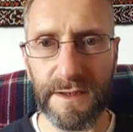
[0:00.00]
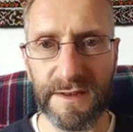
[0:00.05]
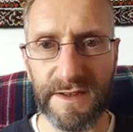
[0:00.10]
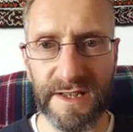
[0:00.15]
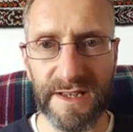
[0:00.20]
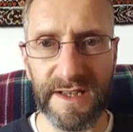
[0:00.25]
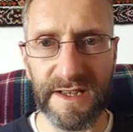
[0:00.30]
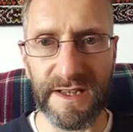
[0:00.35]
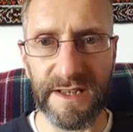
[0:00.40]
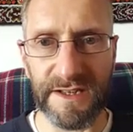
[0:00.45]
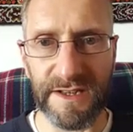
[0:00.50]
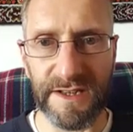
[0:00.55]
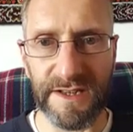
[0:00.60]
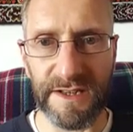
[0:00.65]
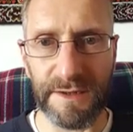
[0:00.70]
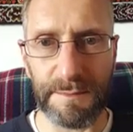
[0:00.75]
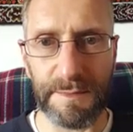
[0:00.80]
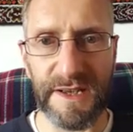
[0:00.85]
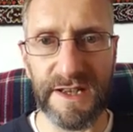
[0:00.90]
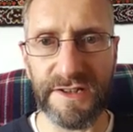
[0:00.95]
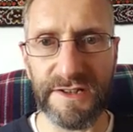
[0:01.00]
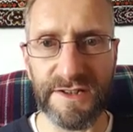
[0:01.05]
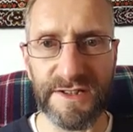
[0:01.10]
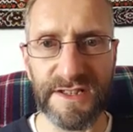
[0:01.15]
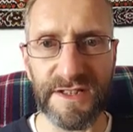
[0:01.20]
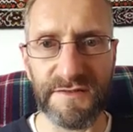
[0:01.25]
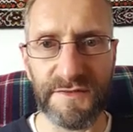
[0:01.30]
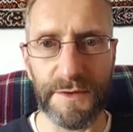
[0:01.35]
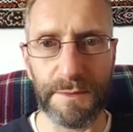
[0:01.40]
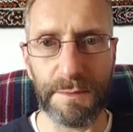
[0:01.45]
the
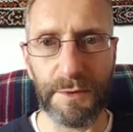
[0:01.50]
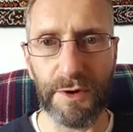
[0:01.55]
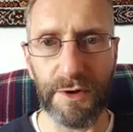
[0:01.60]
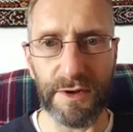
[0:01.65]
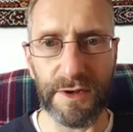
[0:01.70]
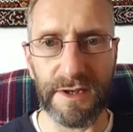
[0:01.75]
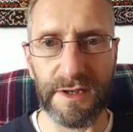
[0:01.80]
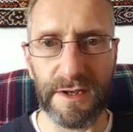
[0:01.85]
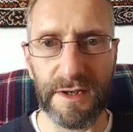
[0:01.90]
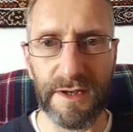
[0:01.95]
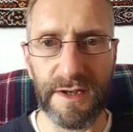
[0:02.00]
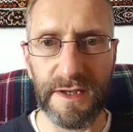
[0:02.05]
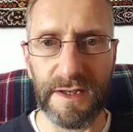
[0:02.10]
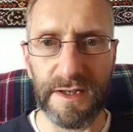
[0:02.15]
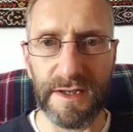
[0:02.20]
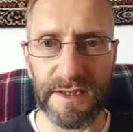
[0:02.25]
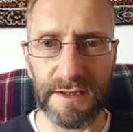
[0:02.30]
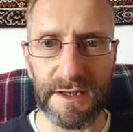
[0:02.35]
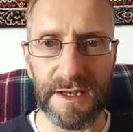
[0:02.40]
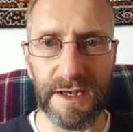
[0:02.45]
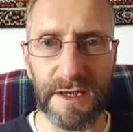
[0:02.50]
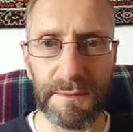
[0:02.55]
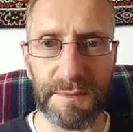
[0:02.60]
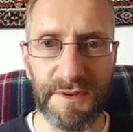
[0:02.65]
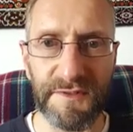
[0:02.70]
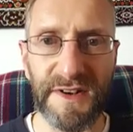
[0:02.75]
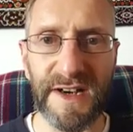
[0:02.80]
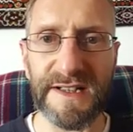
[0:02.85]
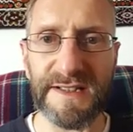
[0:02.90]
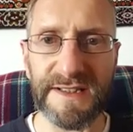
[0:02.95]
pages of the book
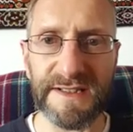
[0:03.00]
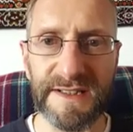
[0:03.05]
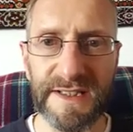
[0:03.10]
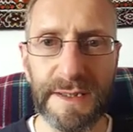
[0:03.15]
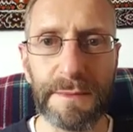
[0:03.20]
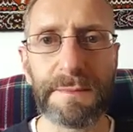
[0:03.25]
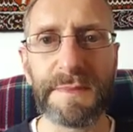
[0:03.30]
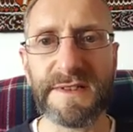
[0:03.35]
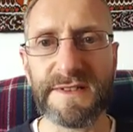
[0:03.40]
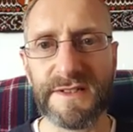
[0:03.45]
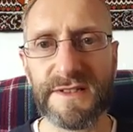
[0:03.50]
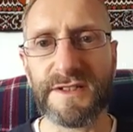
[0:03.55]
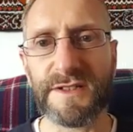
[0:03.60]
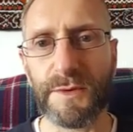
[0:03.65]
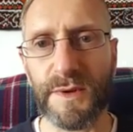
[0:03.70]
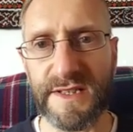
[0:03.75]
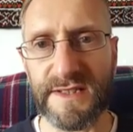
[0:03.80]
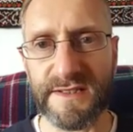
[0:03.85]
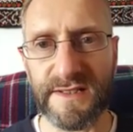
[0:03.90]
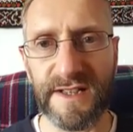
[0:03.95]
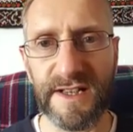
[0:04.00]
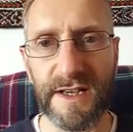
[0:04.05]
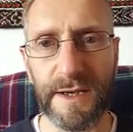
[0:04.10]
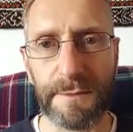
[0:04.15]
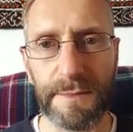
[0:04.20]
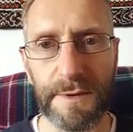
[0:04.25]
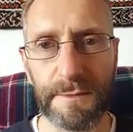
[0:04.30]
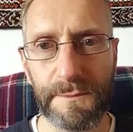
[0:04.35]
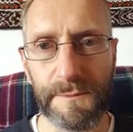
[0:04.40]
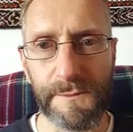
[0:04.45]
providing the impetus to
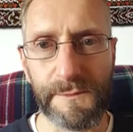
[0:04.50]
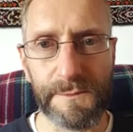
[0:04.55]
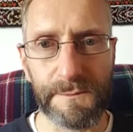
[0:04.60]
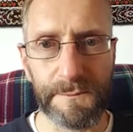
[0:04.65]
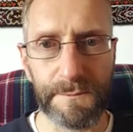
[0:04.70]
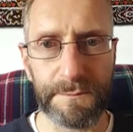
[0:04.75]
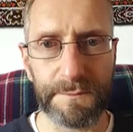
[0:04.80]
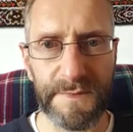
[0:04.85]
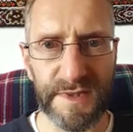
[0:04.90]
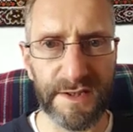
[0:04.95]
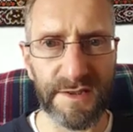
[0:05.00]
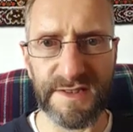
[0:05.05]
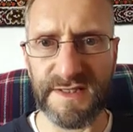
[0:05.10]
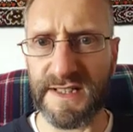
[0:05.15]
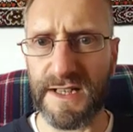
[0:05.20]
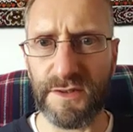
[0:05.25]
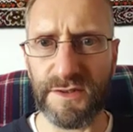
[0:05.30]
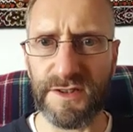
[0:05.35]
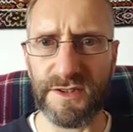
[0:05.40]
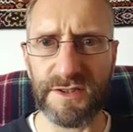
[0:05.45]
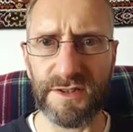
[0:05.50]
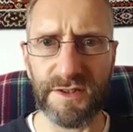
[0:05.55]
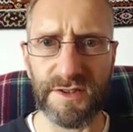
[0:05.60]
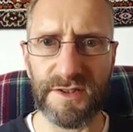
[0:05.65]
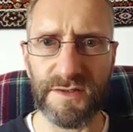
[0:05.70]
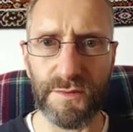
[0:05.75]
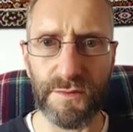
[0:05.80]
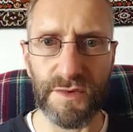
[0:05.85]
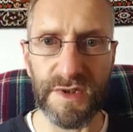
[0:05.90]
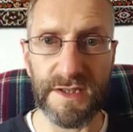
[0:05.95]
escape, because now she's got
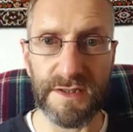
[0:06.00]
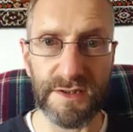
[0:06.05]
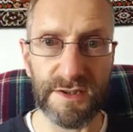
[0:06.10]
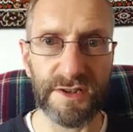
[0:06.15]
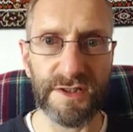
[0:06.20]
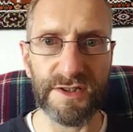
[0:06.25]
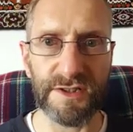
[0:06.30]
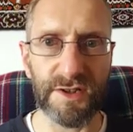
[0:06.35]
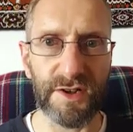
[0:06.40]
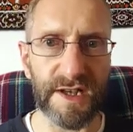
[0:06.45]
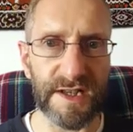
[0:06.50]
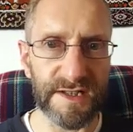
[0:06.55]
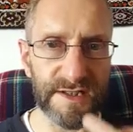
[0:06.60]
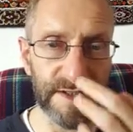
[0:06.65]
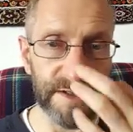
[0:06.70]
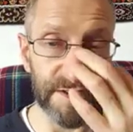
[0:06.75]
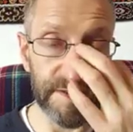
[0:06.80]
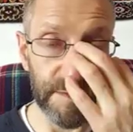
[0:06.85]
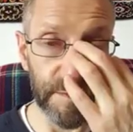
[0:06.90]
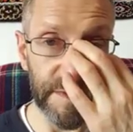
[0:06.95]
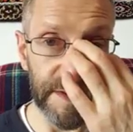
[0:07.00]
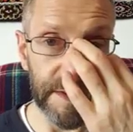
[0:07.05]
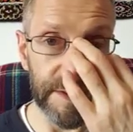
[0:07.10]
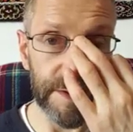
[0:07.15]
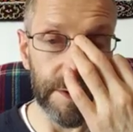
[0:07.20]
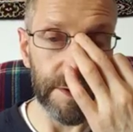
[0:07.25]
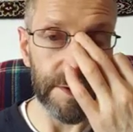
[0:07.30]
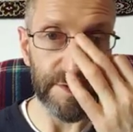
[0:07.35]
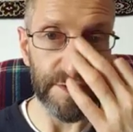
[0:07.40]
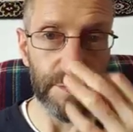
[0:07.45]
some reason, she's got actually something
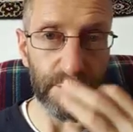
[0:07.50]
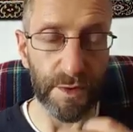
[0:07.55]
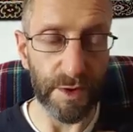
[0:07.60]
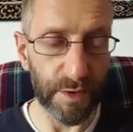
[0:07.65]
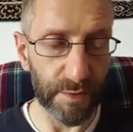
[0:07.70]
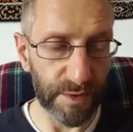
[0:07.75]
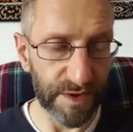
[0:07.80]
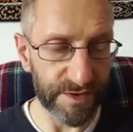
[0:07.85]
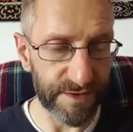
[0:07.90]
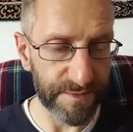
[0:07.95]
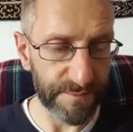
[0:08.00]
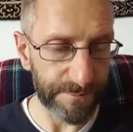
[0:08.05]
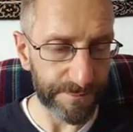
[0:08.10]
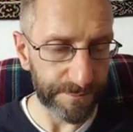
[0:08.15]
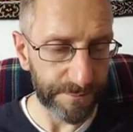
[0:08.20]
to roll with.